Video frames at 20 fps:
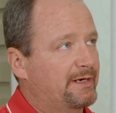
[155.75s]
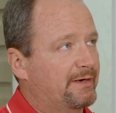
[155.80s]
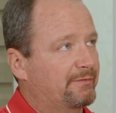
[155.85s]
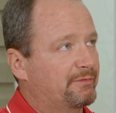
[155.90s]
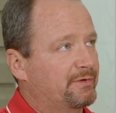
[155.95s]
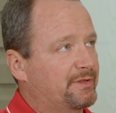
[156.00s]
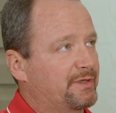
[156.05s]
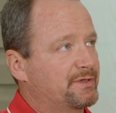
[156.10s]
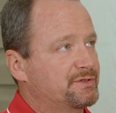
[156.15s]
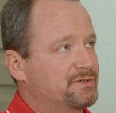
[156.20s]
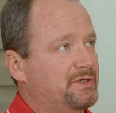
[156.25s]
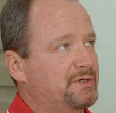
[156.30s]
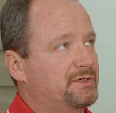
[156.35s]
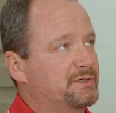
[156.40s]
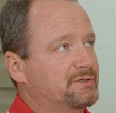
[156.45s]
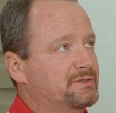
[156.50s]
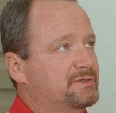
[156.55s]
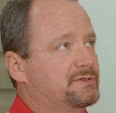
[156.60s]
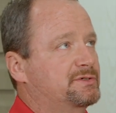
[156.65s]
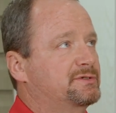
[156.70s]
everything's in
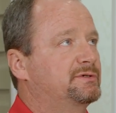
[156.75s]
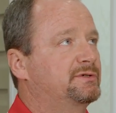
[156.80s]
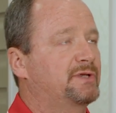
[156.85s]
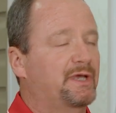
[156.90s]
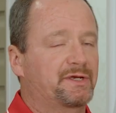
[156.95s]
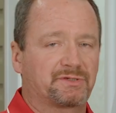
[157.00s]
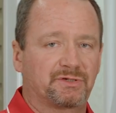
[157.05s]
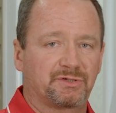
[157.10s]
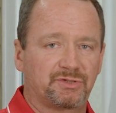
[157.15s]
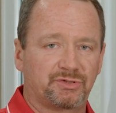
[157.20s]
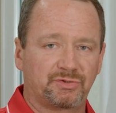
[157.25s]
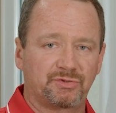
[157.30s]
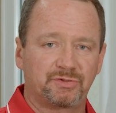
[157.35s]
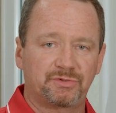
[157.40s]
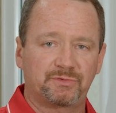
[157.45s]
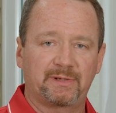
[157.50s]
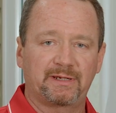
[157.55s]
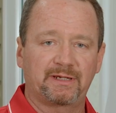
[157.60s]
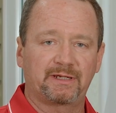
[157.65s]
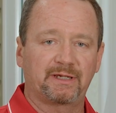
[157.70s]
as nice and true
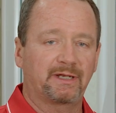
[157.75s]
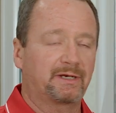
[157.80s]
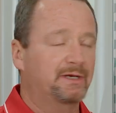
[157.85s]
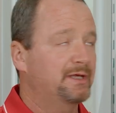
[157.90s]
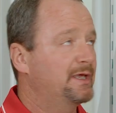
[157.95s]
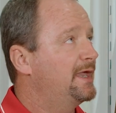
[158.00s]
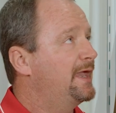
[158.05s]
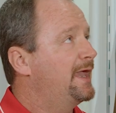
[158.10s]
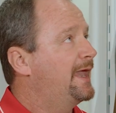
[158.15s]
as we can get.